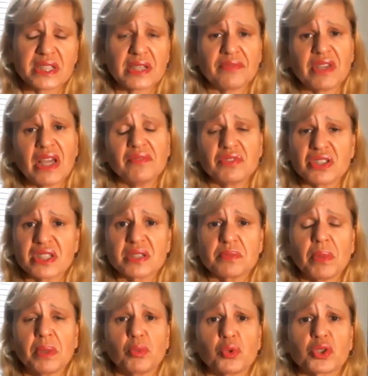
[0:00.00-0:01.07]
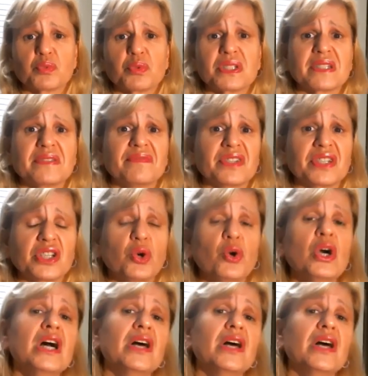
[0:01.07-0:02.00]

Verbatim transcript: And if you haven't seen my most recent video,